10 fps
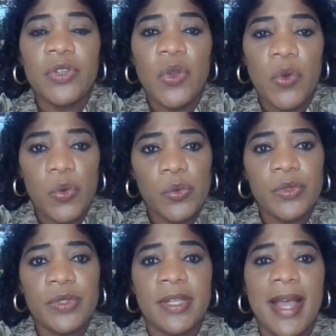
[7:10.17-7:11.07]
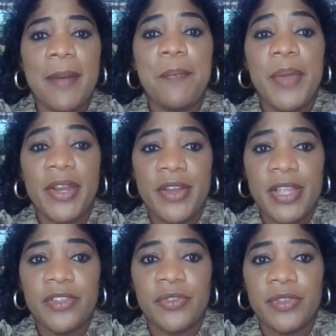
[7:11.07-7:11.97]
loans at better
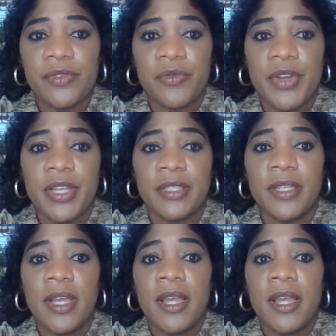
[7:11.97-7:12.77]
interest rates.